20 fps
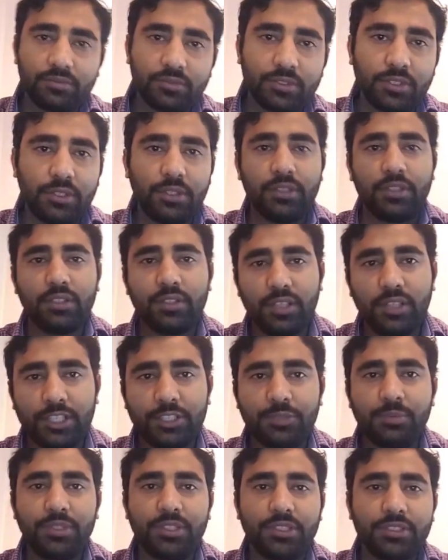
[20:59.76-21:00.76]
good
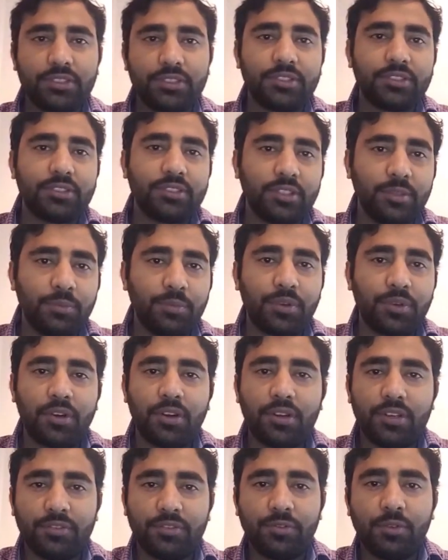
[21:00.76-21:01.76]
experience
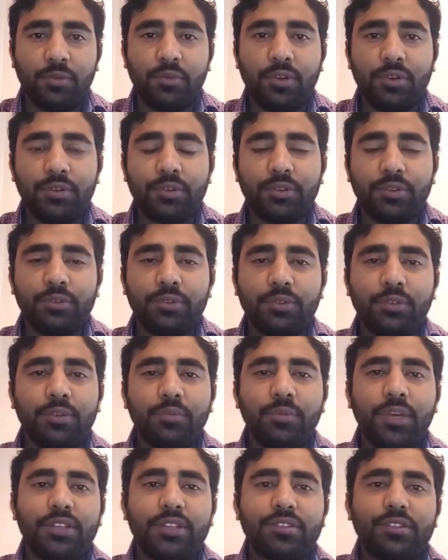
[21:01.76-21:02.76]
abroad if you want to do
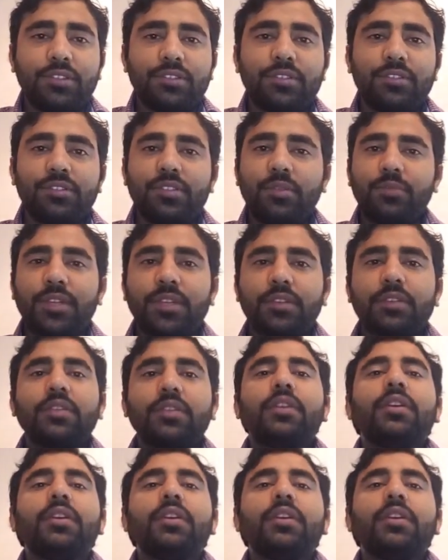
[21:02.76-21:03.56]
a master's or something.